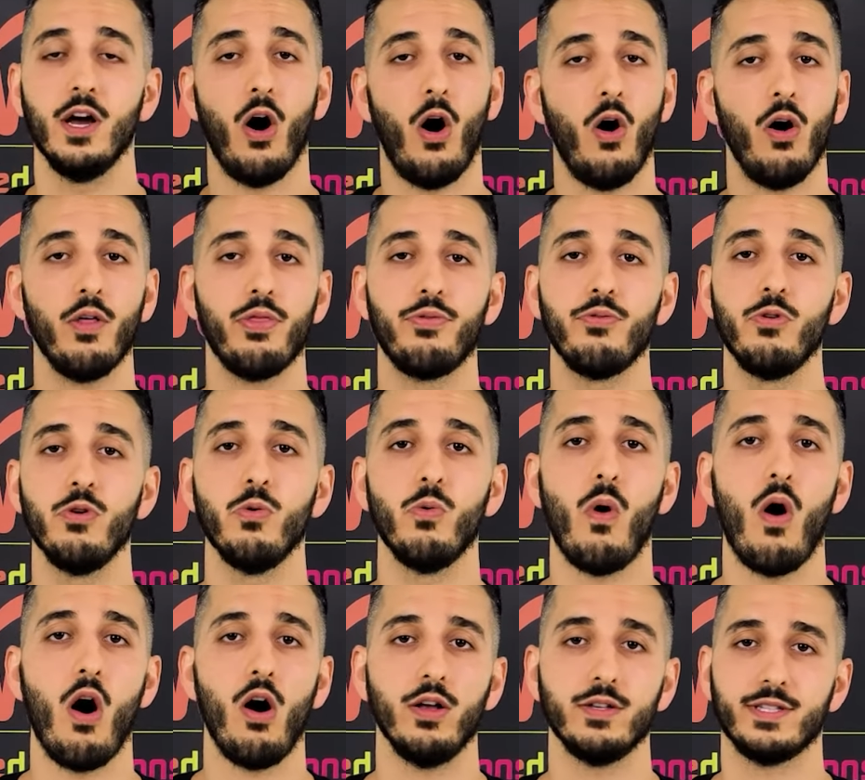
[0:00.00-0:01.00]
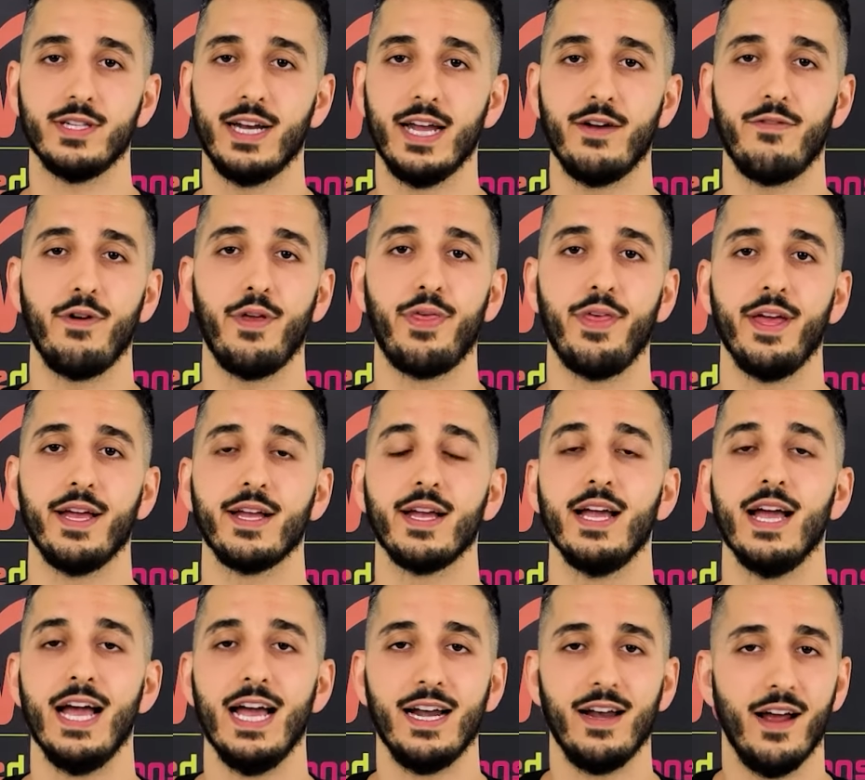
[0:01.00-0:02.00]
all through walls and everything,
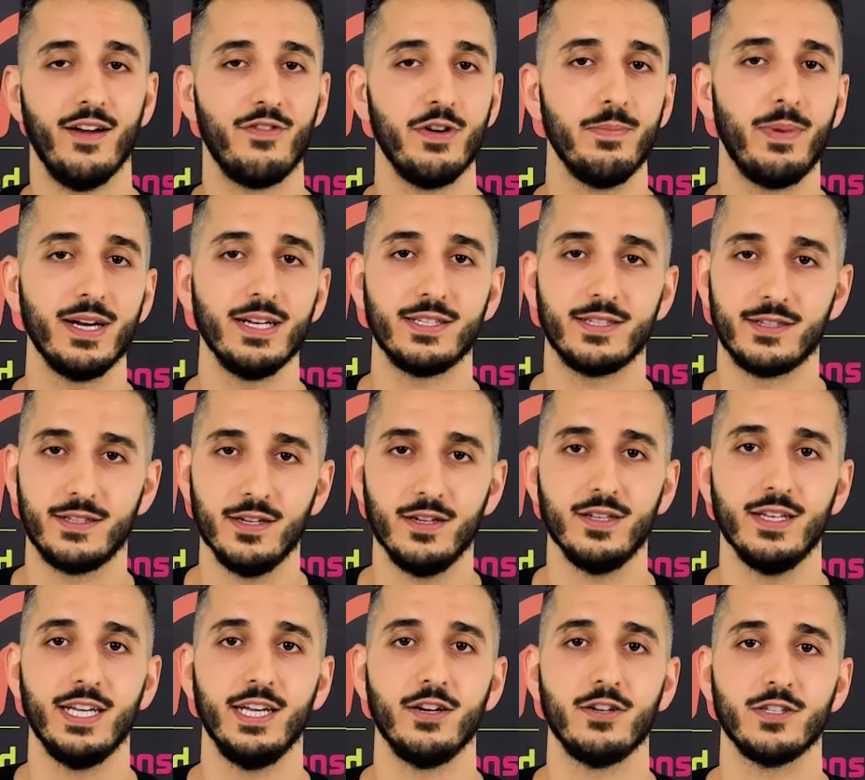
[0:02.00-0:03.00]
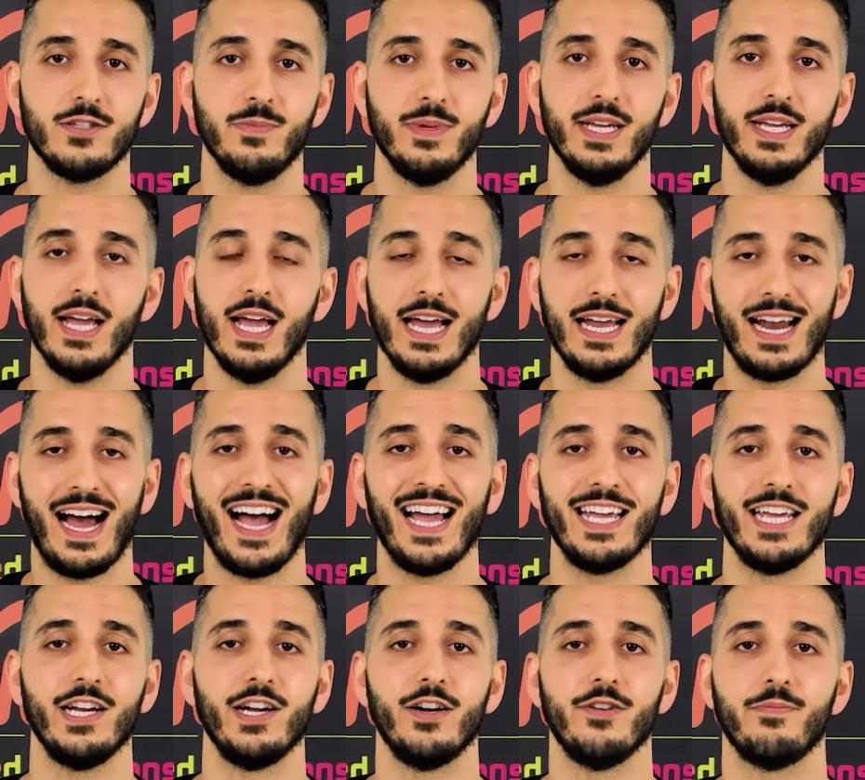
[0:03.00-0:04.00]
and everybody still hears me, and I
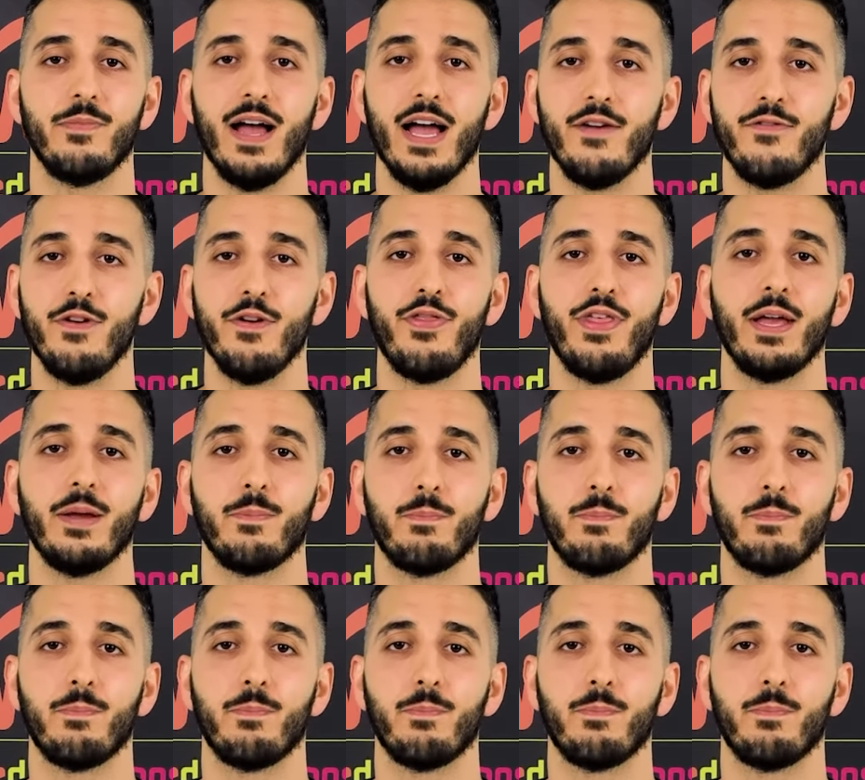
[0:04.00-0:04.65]
hear everything